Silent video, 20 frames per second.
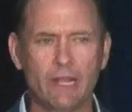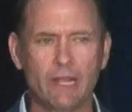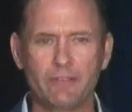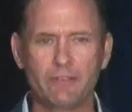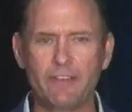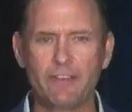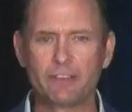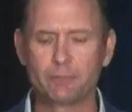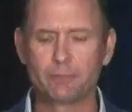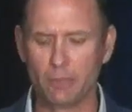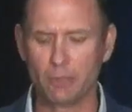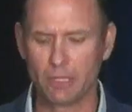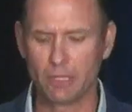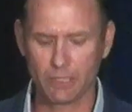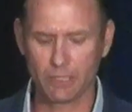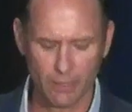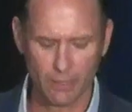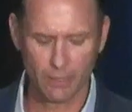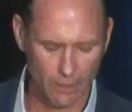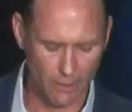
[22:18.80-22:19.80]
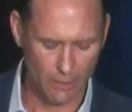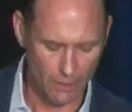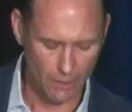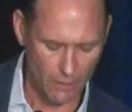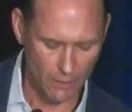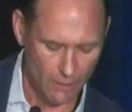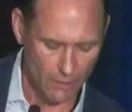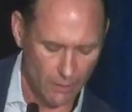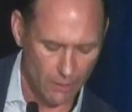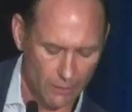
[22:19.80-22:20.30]
Facebook
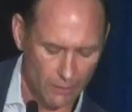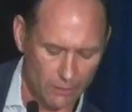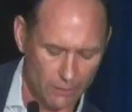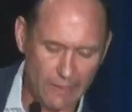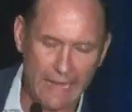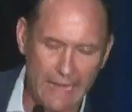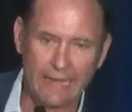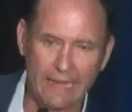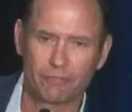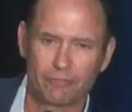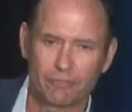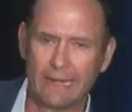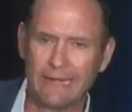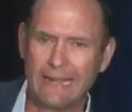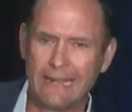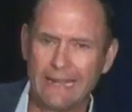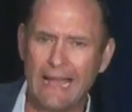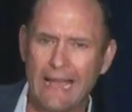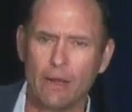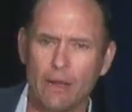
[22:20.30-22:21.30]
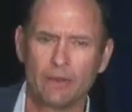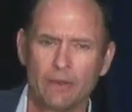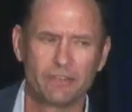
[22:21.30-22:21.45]
Live right now,